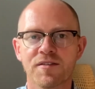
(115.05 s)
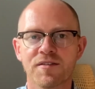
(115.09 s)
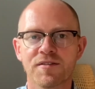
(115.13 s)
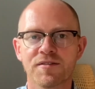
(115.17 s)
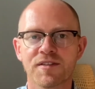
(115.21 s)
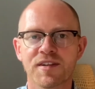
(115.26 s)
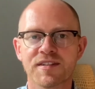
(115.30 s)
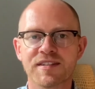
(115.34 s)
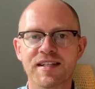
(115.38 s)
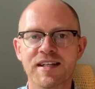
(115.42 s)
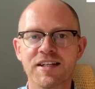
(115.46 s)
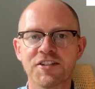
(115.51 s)

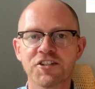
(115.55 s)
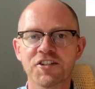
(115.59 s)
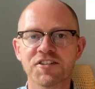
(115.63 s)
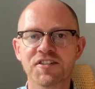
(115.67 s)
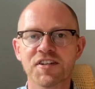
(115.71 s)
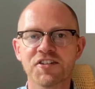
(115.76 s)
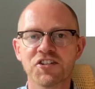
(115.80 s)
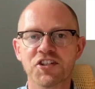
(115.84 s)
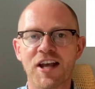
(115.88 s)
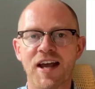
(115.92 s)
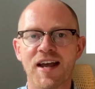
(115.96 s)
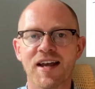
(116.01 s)
The teacher
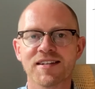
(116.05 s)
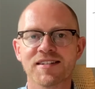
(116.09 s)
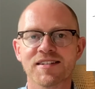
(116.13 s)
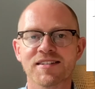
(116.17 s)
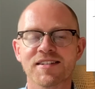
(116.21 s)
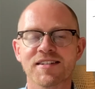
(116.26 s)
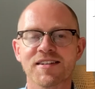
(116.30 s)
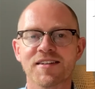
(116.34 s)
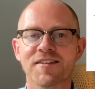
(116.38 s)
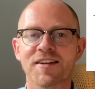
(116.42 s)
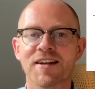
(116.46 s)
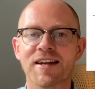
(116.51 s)

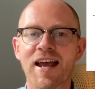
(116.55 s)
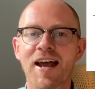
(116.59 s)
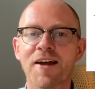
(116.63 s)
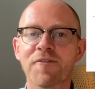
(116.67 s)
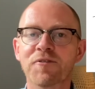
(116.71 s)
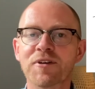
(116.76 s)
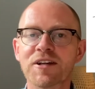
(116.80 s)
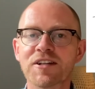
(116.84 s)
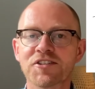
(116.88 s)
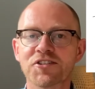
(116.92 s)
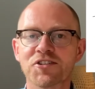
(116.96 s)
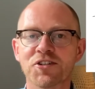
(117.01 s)
suggests that
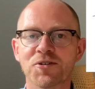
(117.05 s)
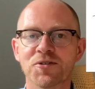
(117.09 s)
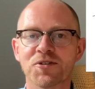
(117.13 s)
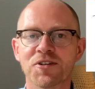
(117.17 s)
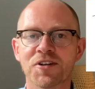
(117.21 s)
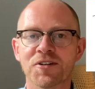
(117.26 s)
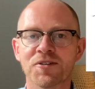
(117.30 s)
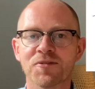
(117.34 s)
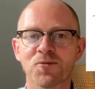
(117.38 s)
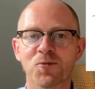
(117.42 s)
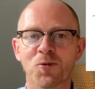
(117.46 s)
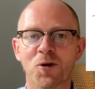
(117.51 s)
every
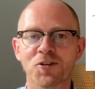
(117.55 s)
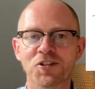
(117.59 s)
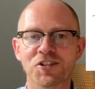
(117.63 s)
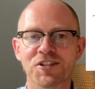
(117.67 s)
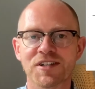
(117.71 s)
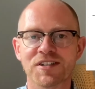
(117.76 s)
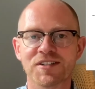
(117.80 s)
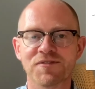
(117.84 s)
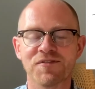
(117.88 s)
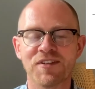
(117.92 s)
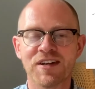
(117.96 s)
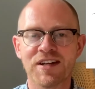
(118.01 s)
student watch
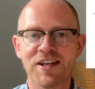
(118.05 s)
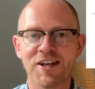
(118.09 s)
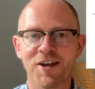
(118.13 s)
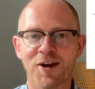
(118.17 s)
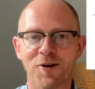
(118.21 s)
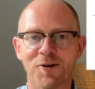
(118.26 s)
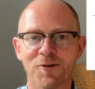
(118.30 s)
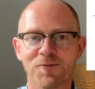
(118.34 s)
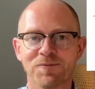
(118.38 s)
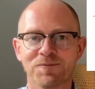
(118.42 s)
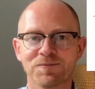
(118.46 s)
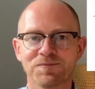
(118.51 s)
this video.